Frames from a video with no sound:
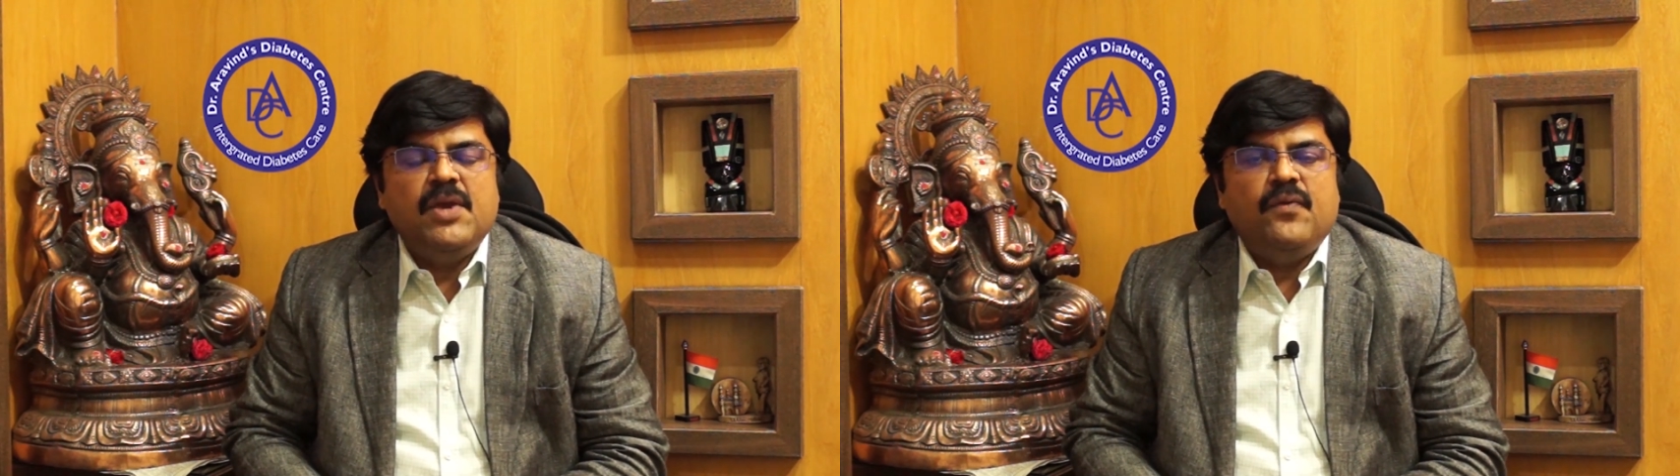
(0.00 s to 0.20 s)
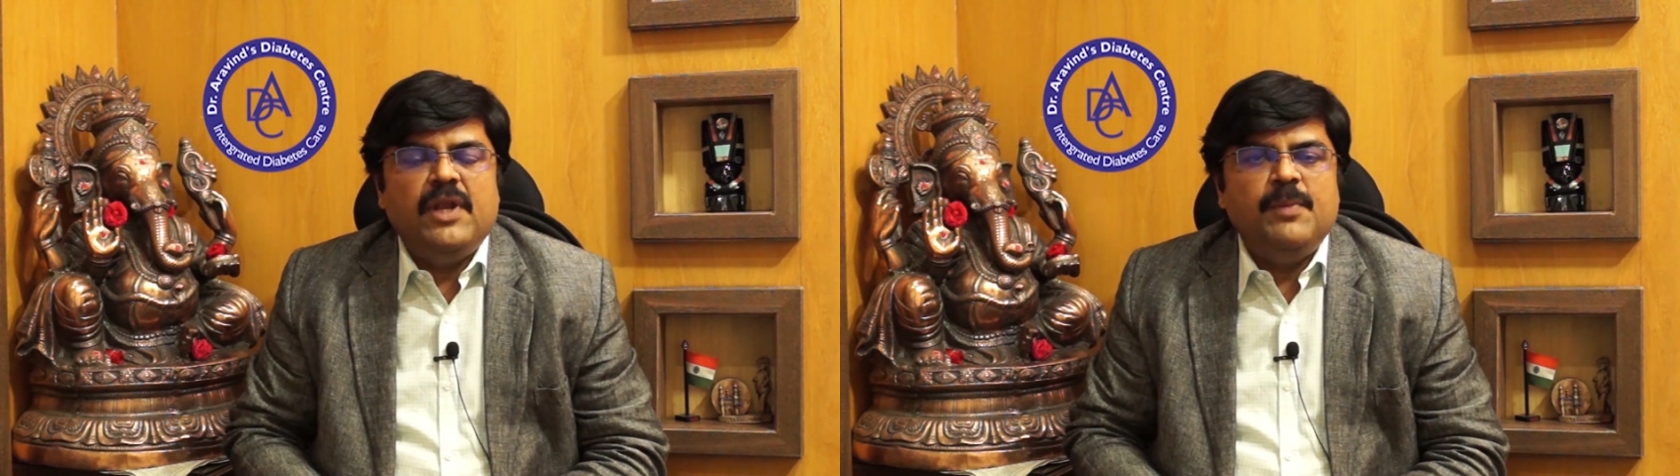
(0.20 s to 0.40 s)

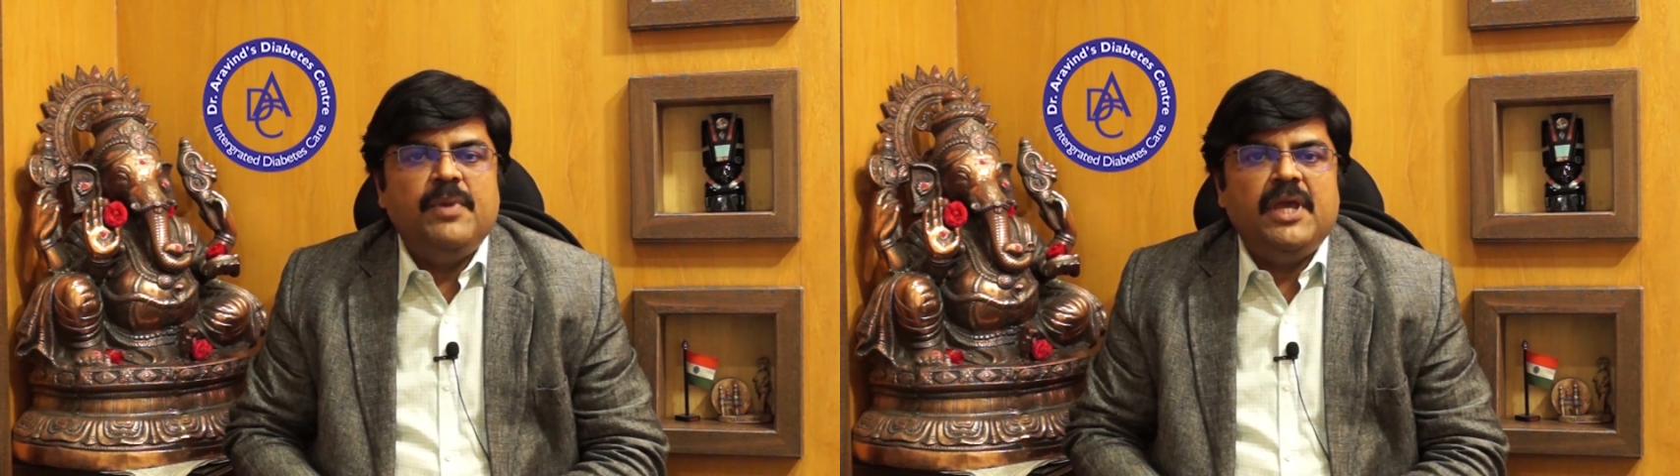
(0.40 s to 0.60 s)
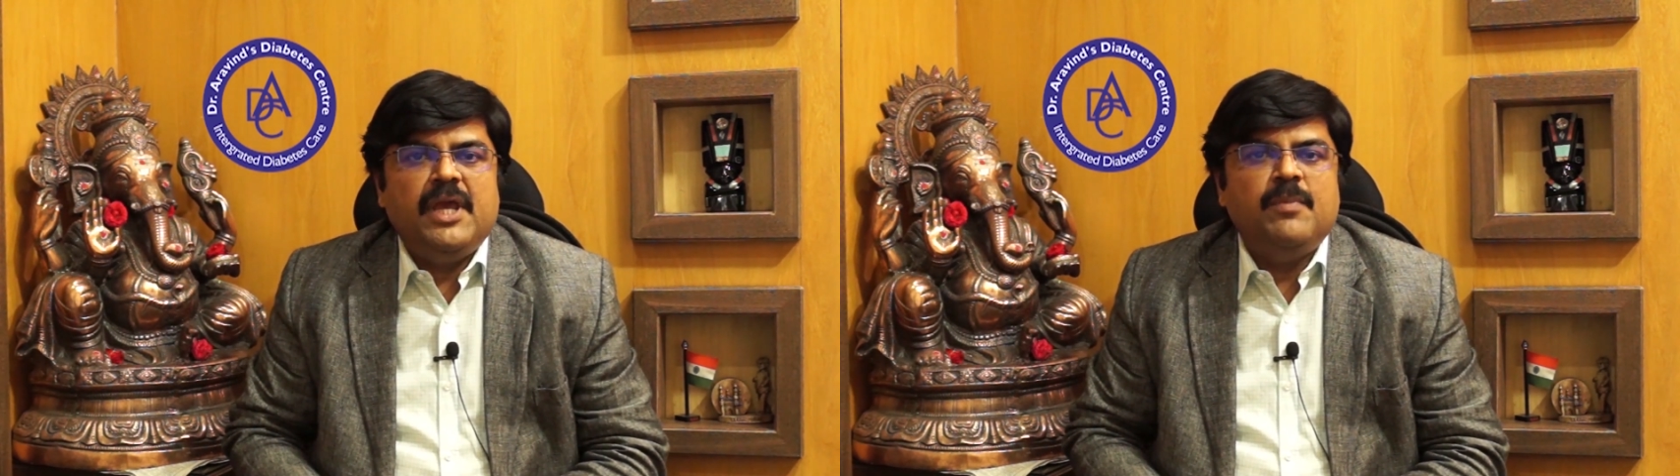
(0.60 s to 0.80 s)
we'll
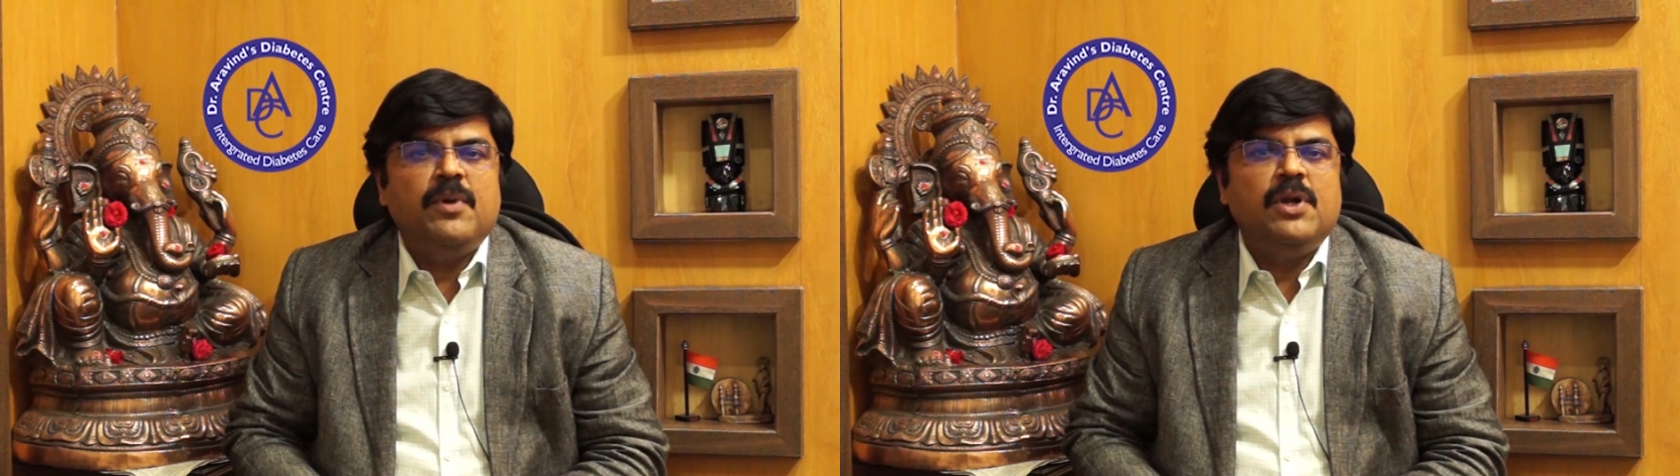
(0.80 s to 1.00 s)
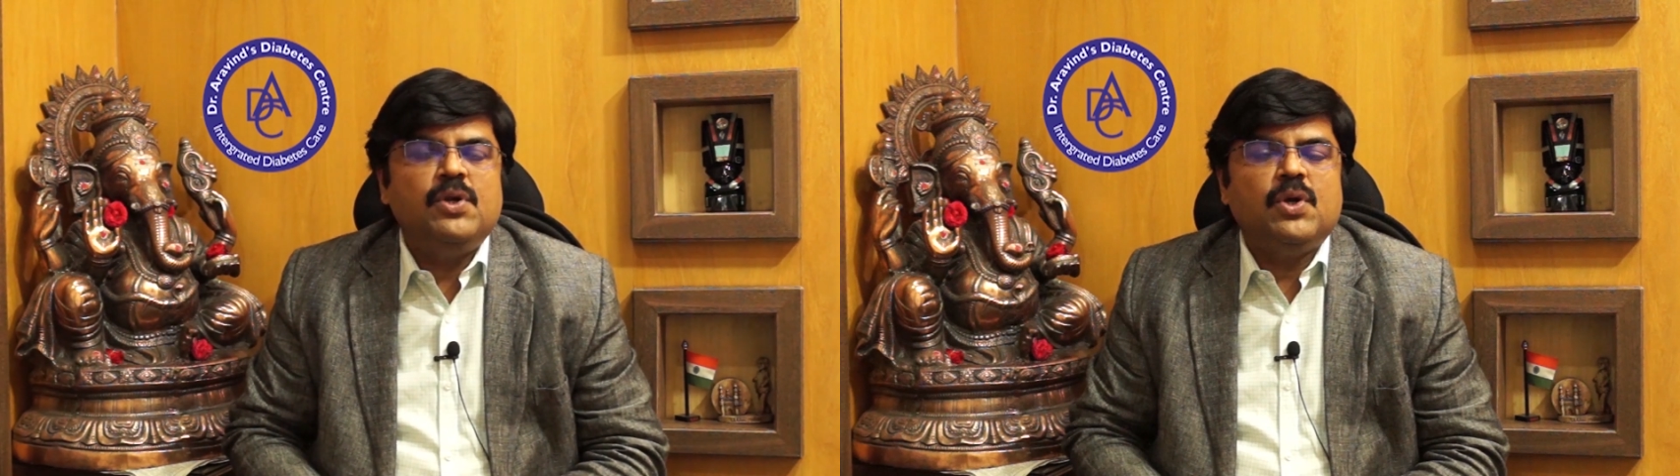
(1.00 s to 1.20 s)
be
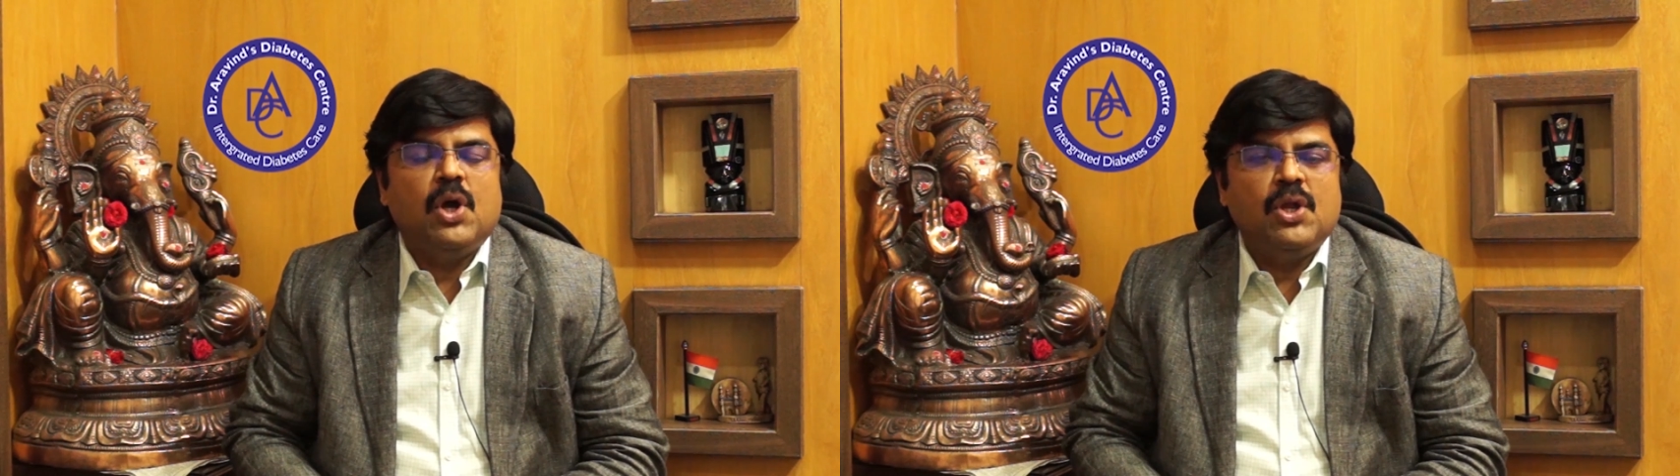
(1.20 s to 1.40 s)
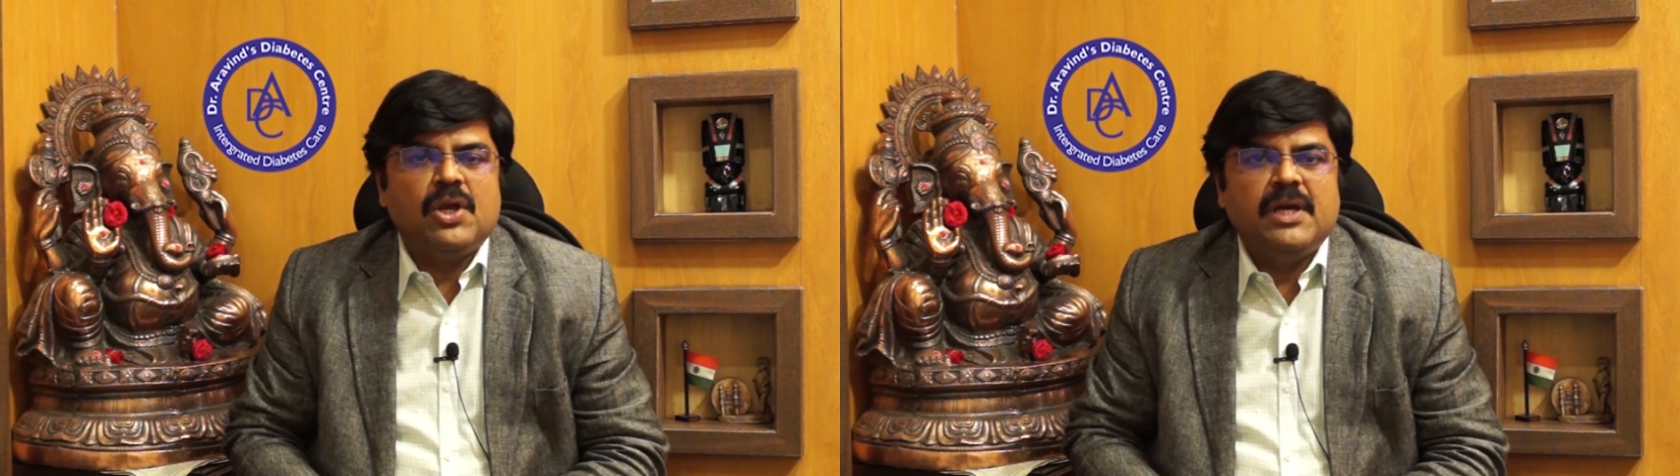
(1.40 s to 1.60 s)
able to
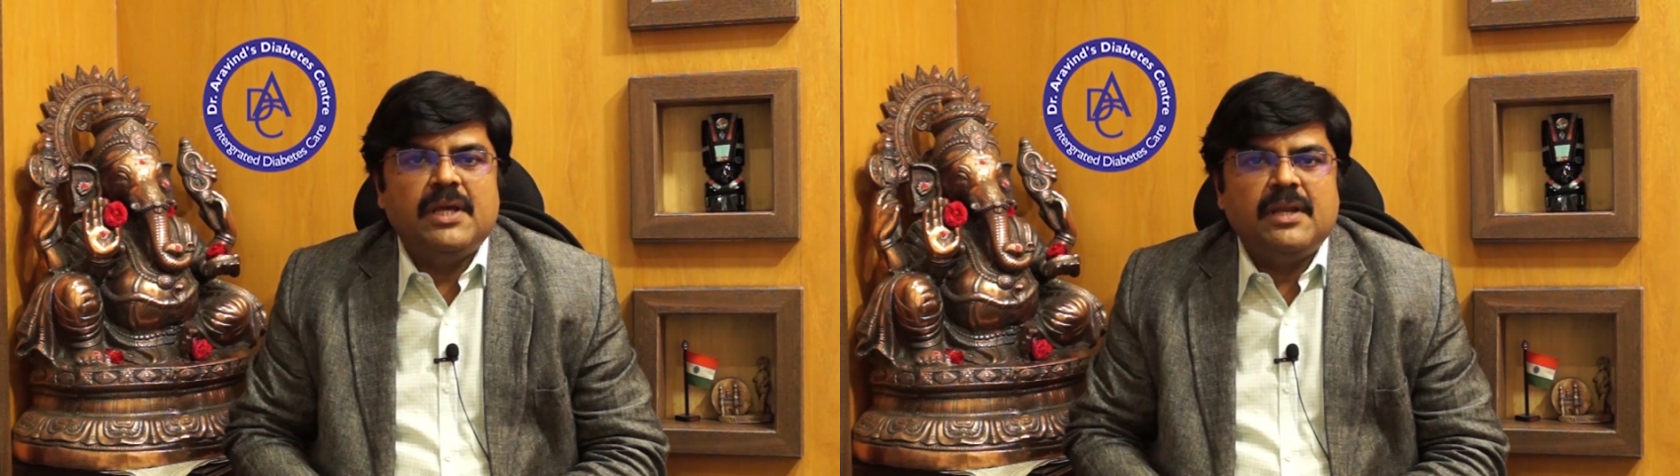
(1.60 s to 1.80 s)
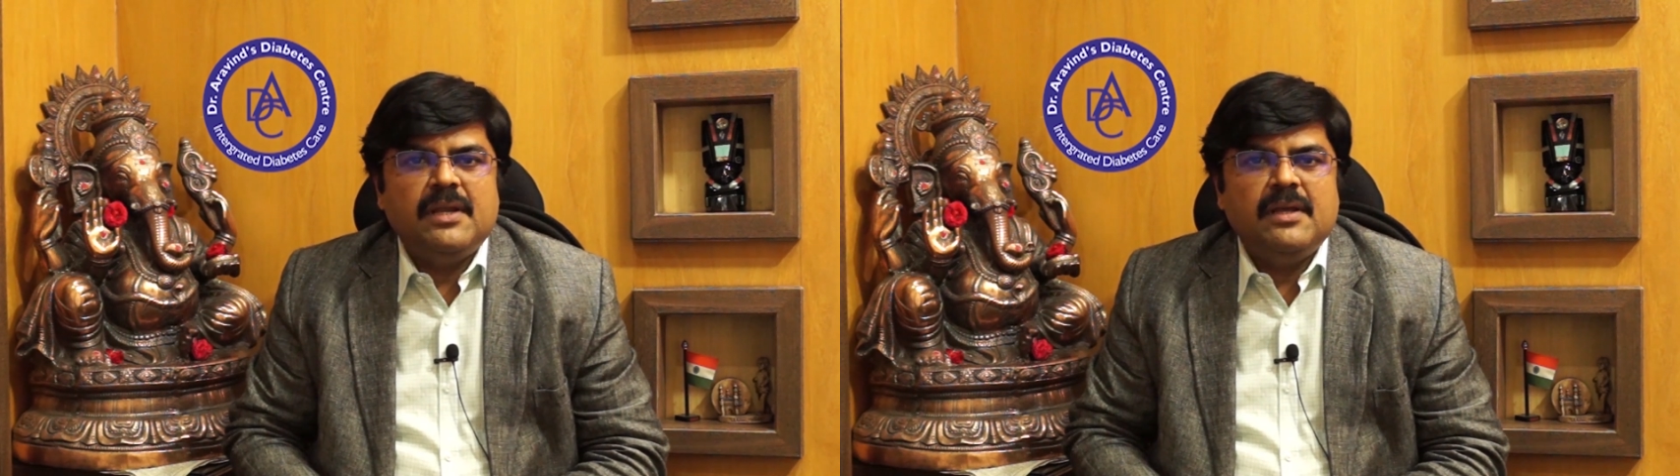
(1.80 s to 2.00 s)
conquer